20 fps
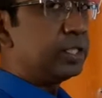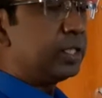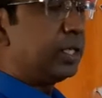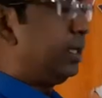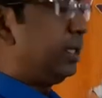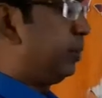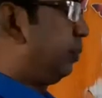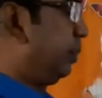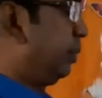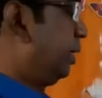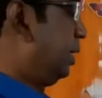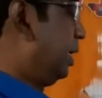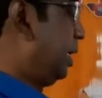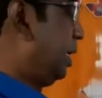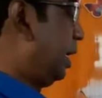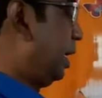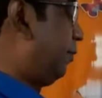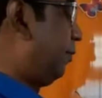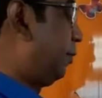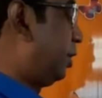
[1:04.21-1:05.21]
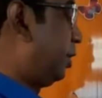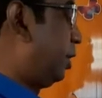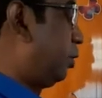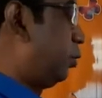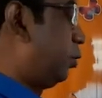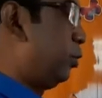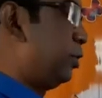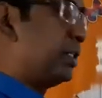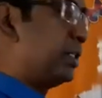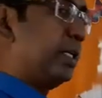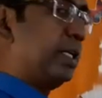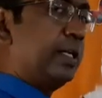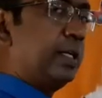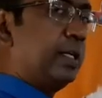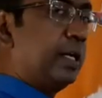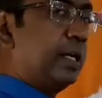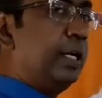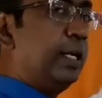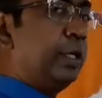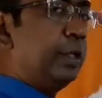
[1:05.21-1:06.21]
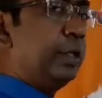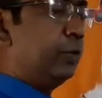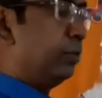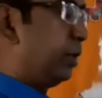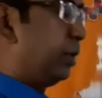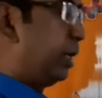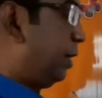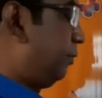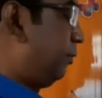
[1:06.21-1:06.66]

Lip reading: chart. After 2 seconds, ready queue.